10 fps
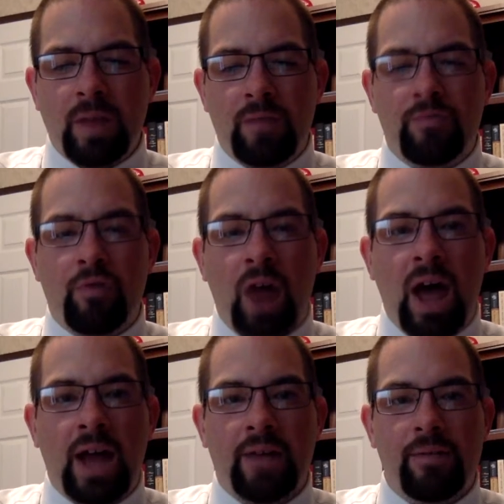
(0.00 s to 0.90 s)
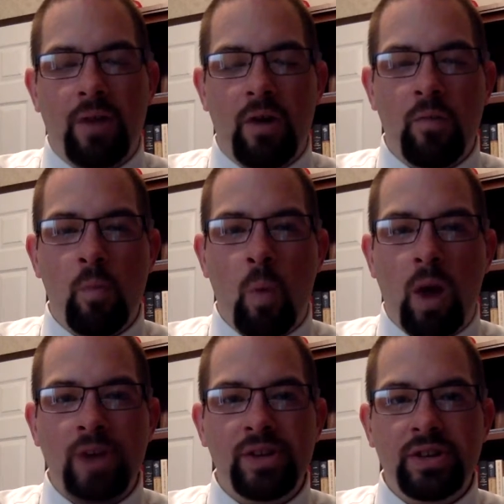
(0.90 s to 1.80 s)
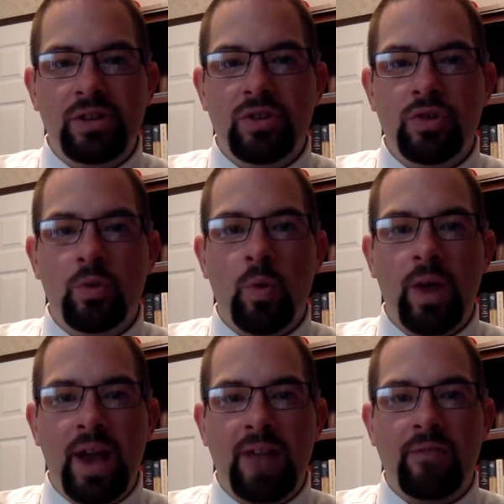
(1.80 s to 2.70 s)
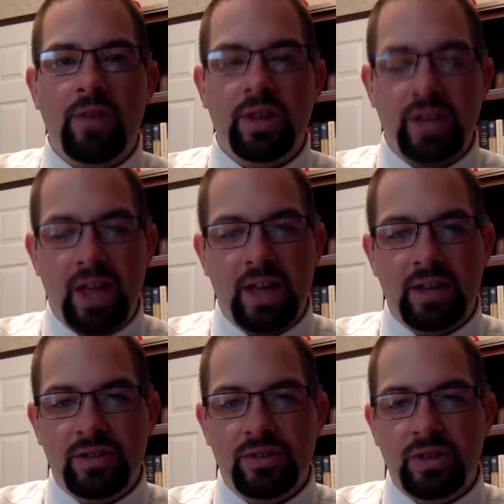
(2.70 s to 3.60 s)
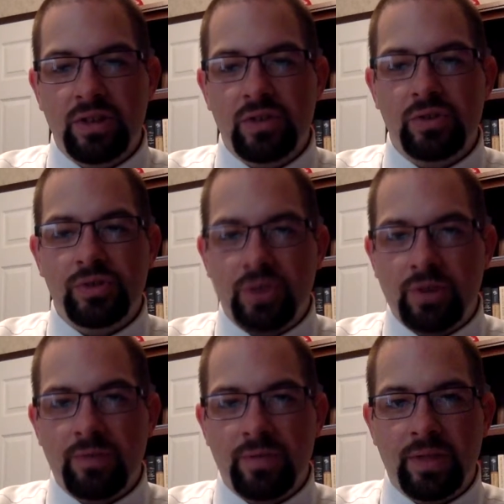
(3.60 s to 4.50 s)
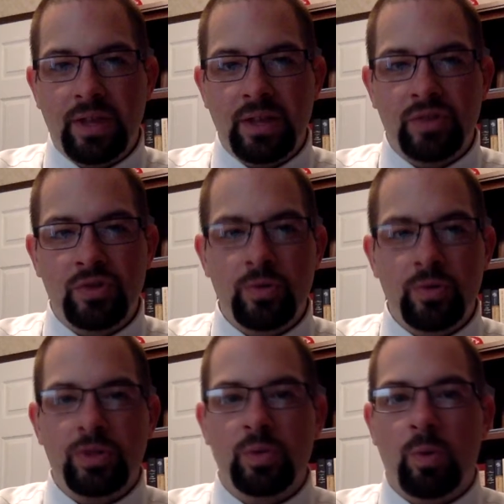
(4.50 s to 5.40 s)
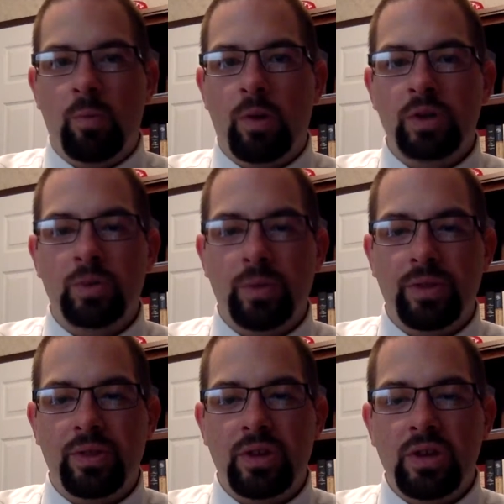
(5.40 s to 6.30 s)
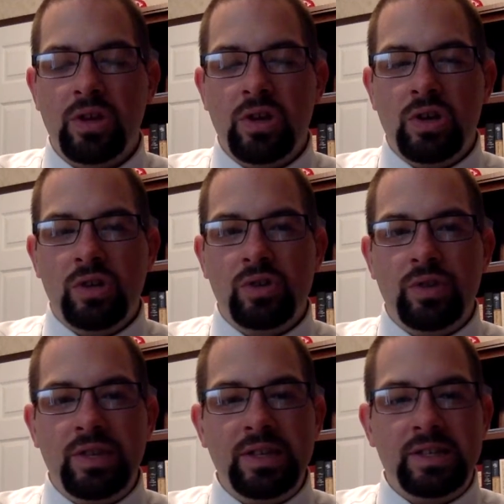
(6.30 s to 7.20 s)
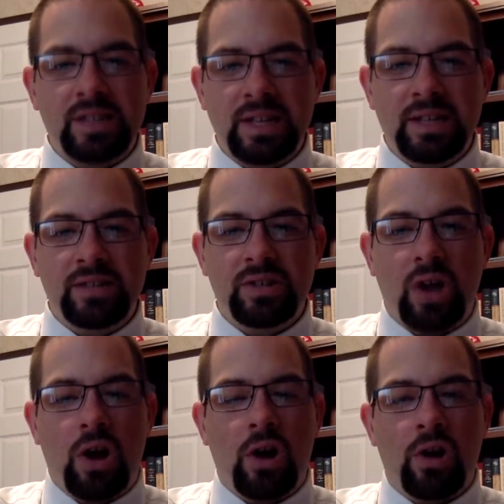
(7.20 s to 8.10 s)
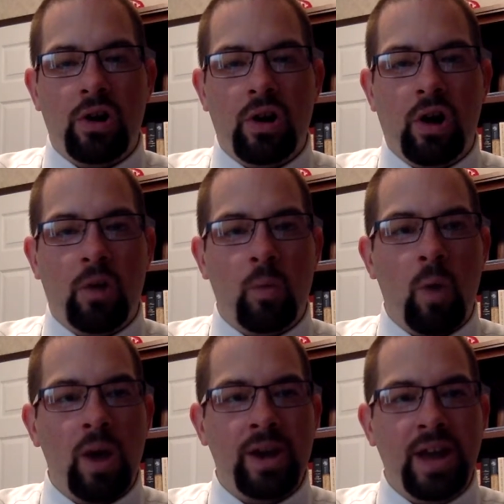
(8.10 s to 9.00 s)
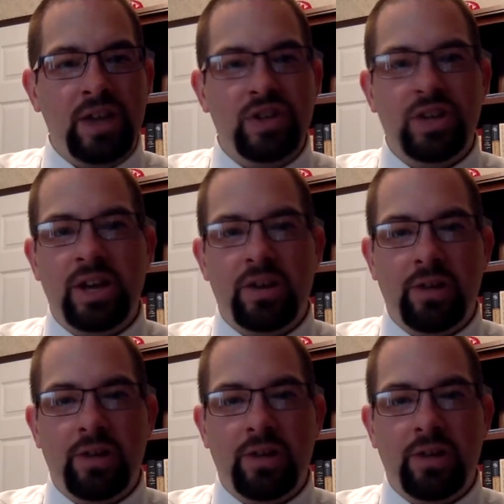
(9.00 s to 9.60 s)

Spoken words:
drive, of wanting to do whatever it takes to serve the students one works with. So these things are what an educator